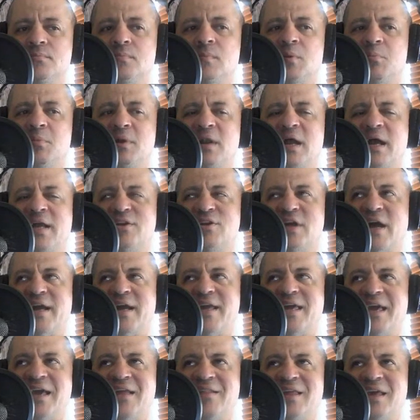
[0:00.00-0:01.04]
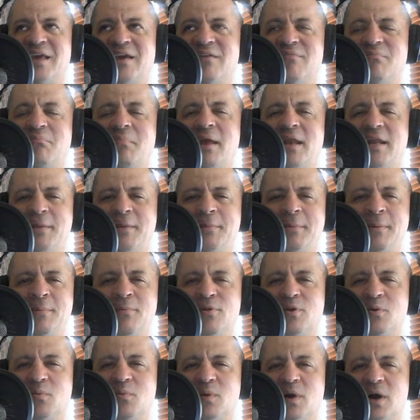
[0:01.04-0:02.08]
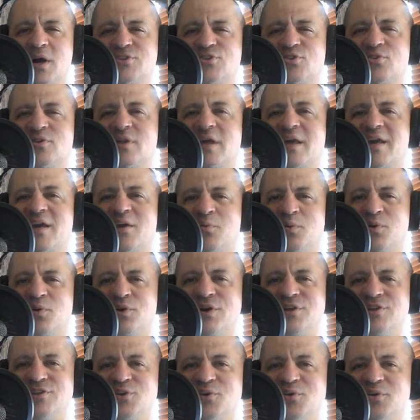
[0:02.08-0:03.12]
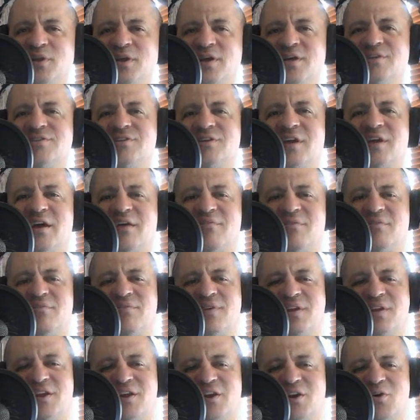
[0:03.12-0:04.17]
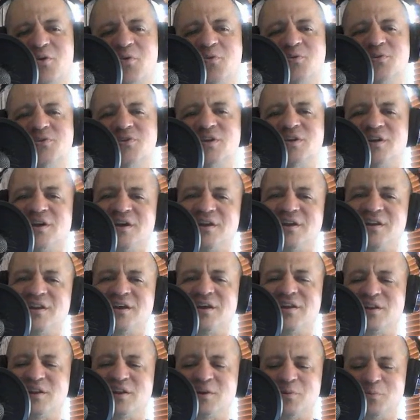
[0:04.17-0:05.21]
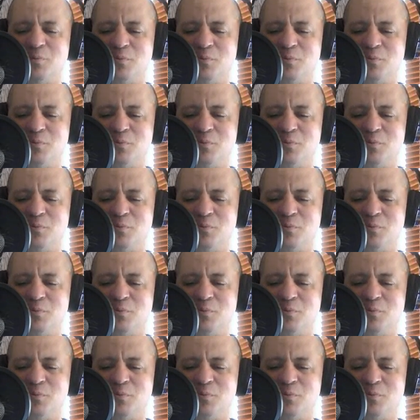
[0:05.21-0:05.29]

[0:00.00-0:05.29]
But I can't think of many people on the roster they could really do this and have the videos and the